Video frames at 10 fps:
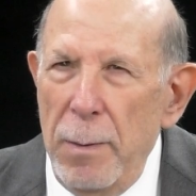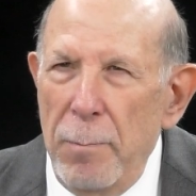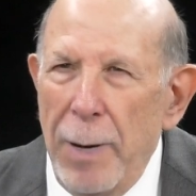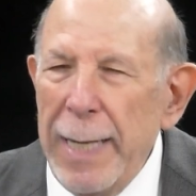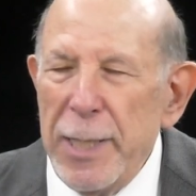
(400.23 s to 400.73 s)

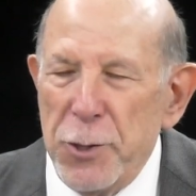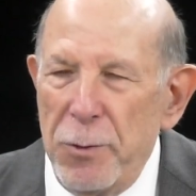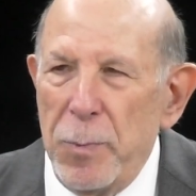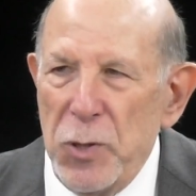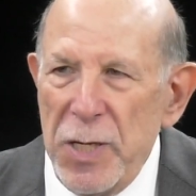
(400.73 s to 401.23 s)
my
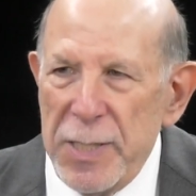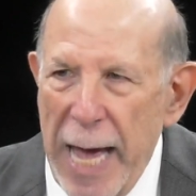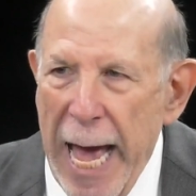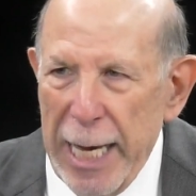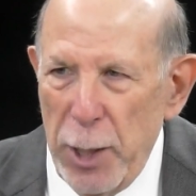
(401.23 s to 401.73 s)
description is
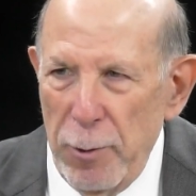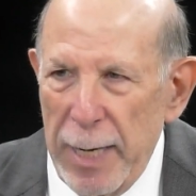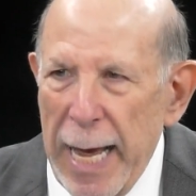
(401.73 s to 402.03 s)
accurate.